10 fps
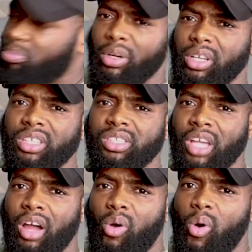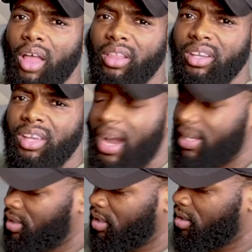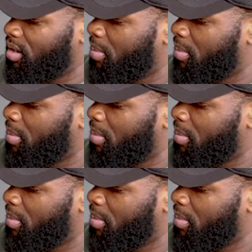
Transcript: pretty good sound quality, I think, in